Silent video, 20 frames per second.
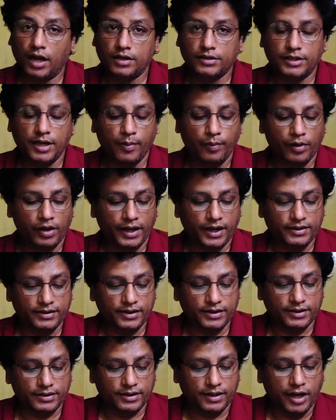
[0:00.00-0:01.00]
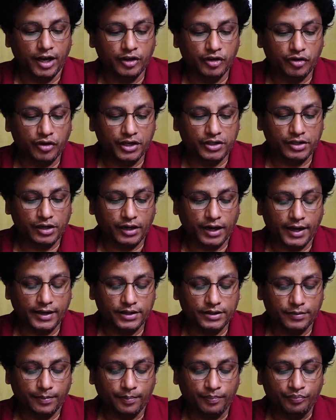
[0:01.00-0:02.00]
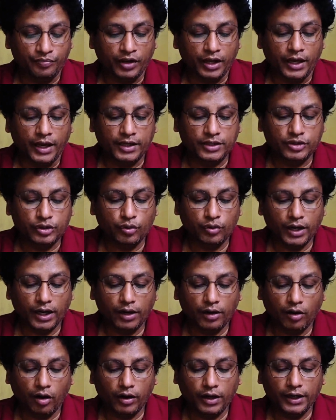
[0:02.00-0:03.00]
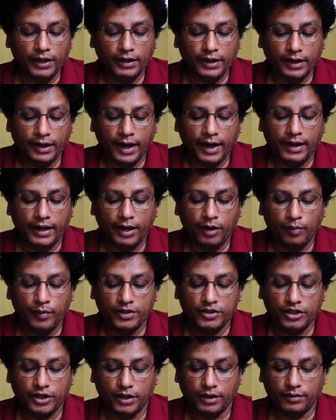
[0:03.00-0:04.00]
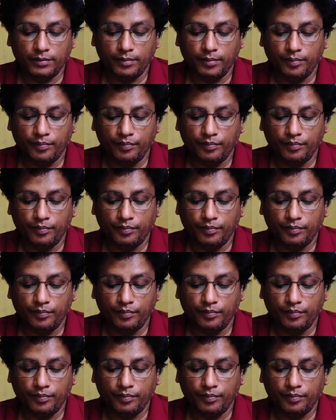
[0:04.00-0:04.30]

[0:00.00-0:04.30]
sample case is educational rights. A student wrongly denied admission